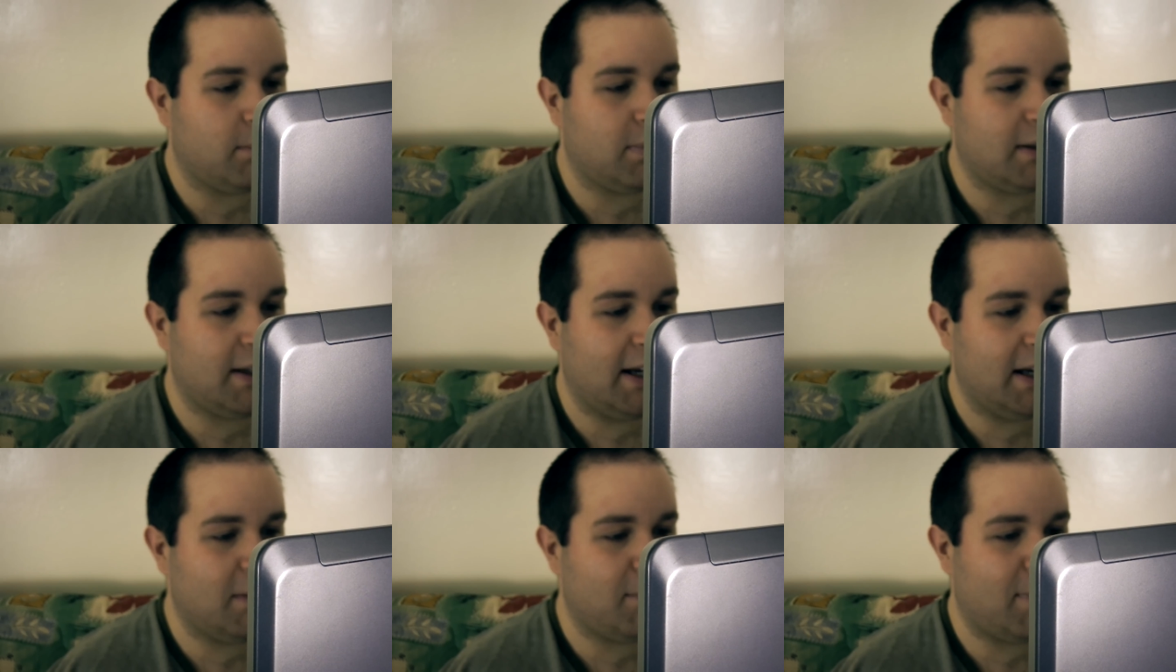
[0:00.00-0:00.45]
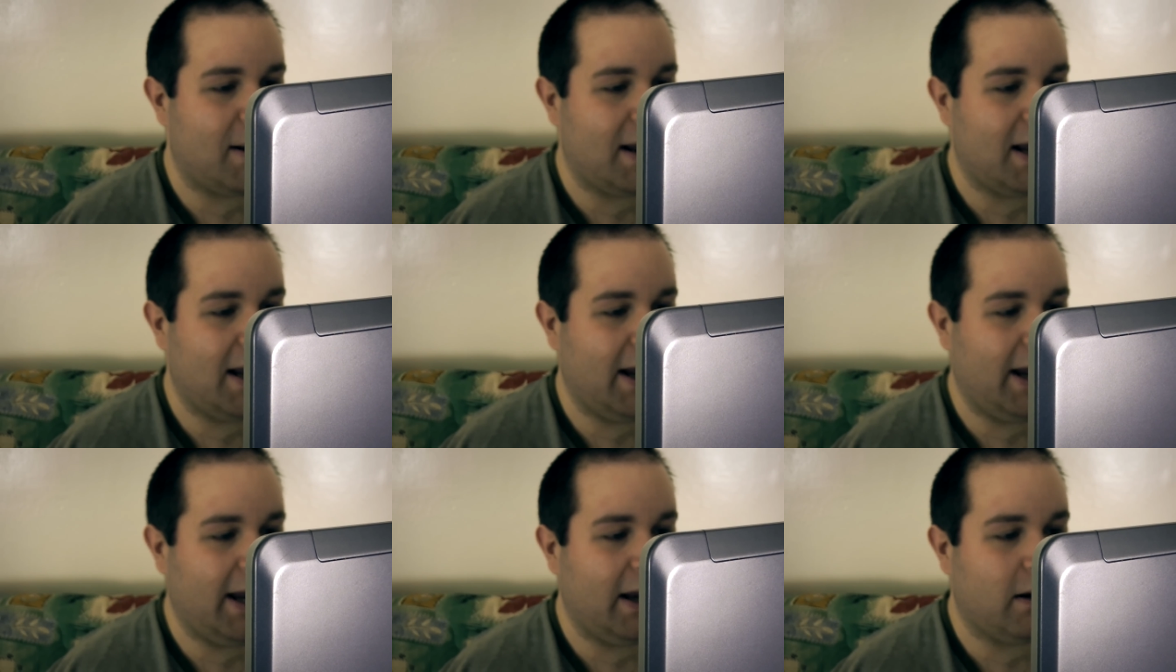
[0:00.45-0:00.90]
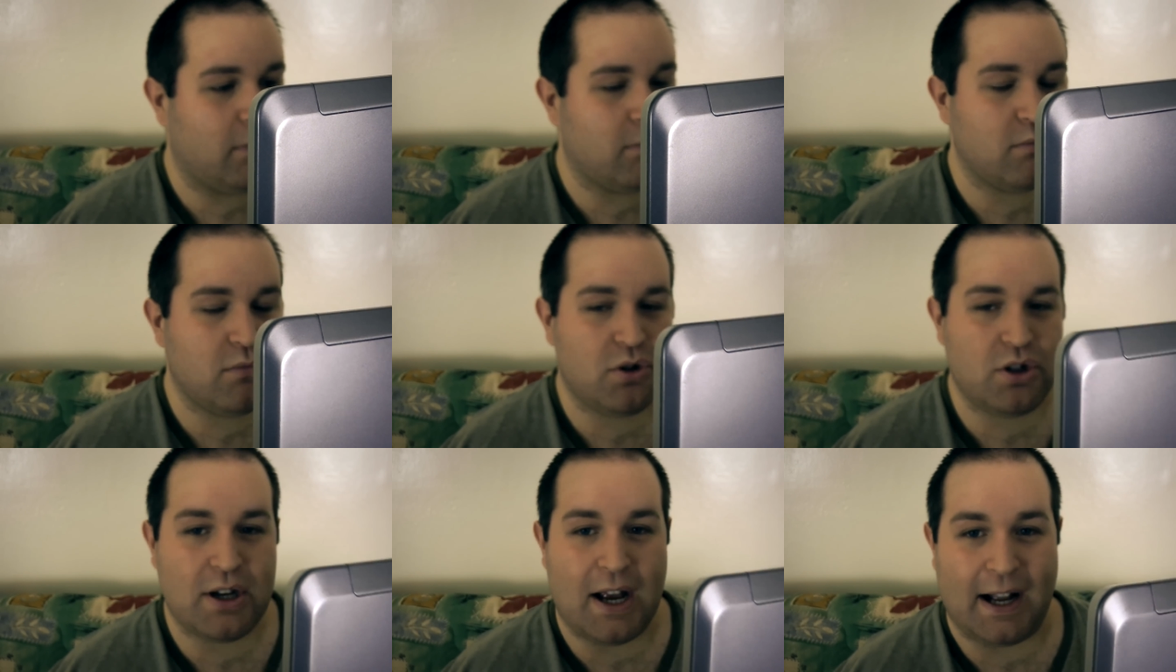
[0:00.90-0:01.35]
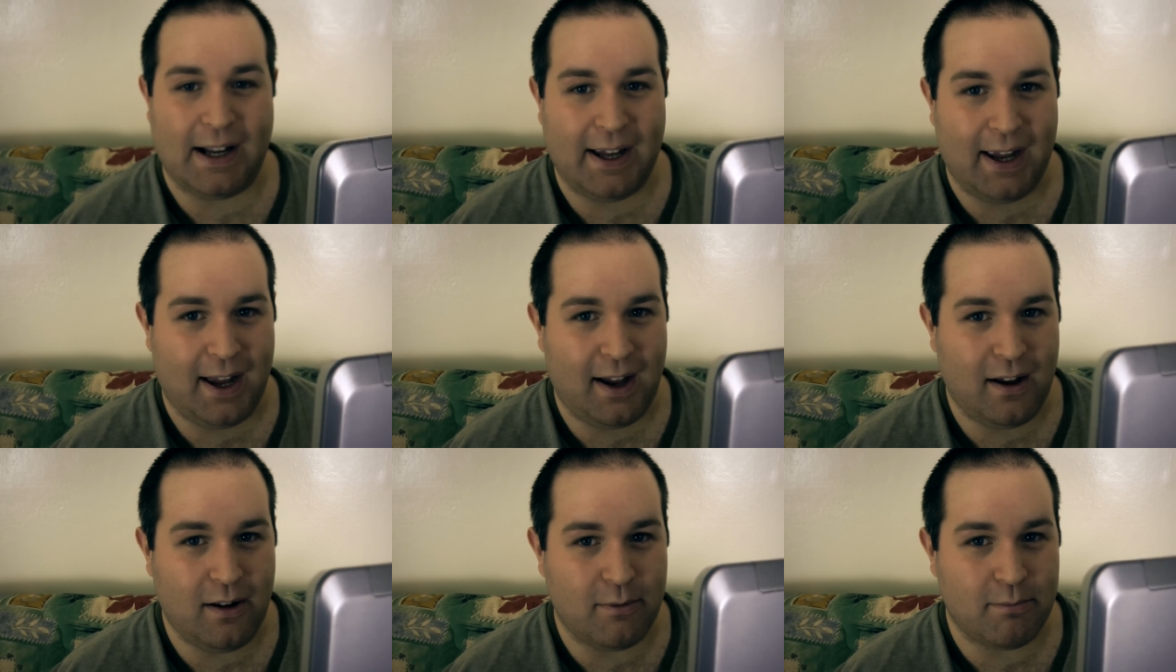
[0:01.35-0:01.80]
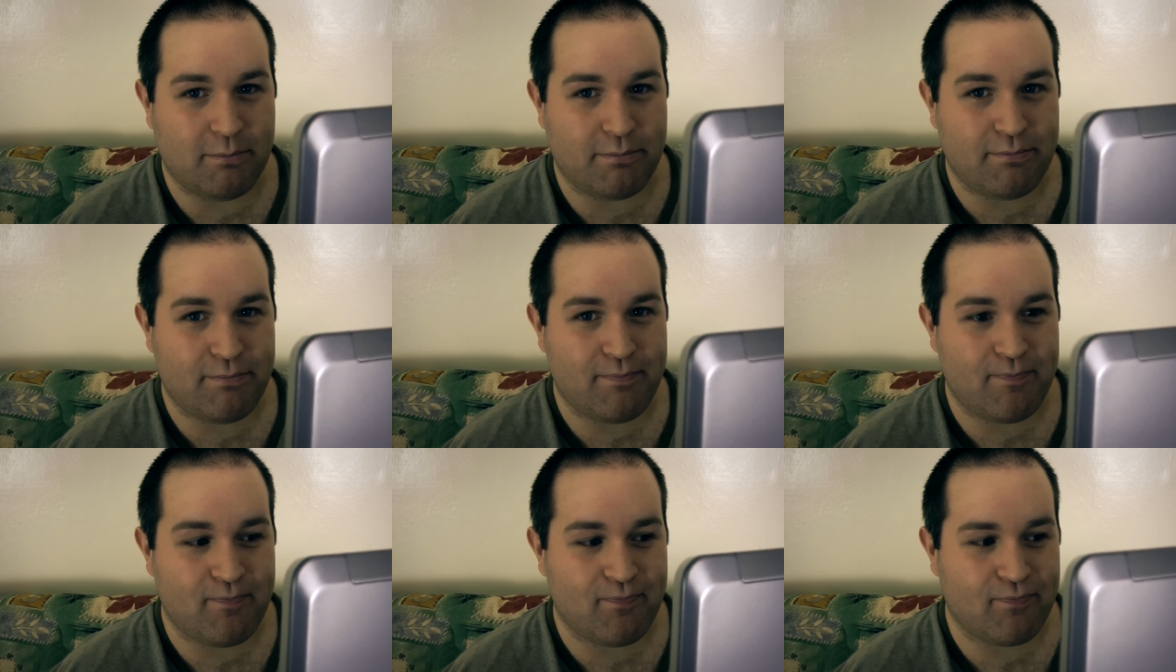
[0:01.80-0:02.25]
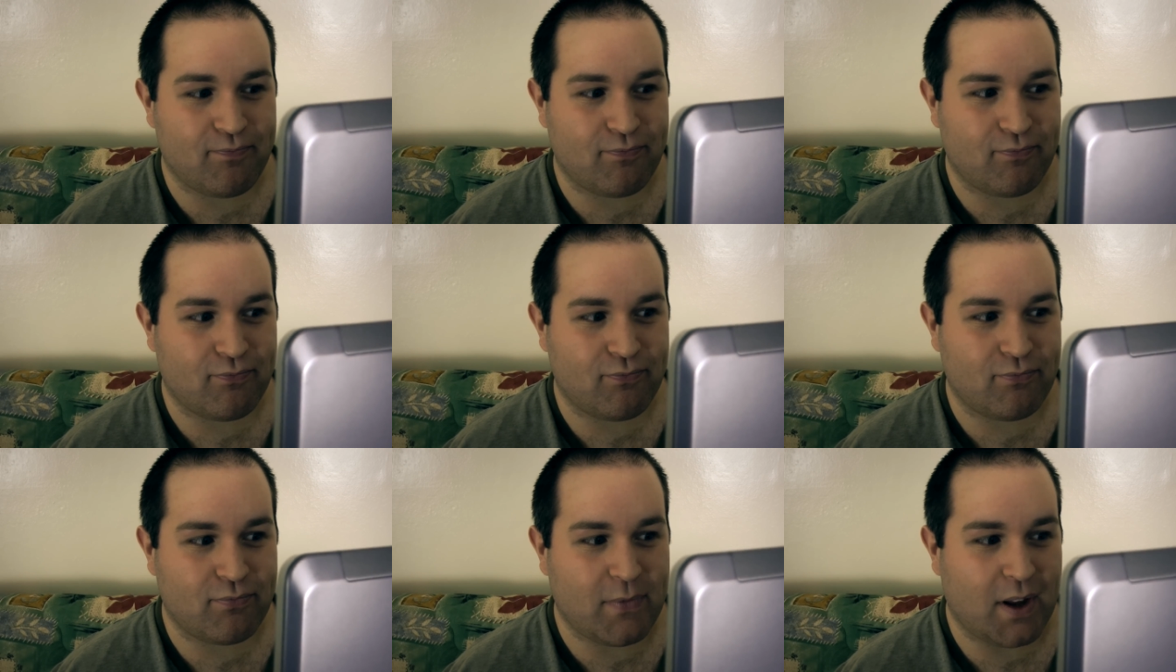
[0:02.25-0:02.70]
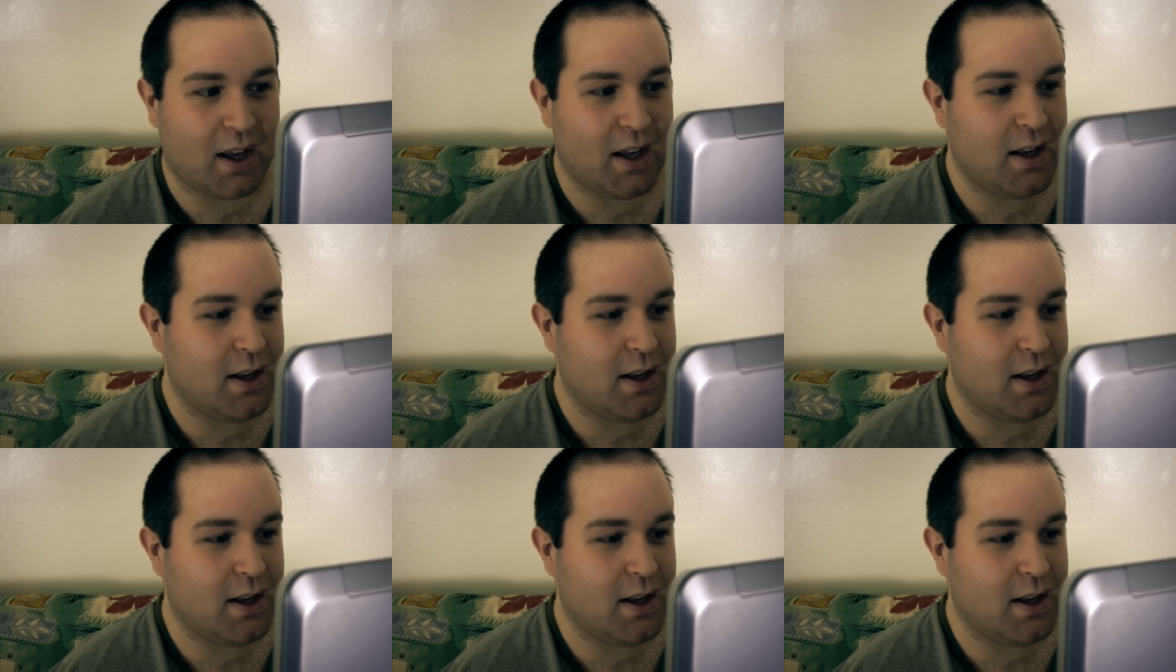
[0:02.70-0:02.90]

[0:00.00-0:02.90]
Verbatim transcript: played by Jack Elm.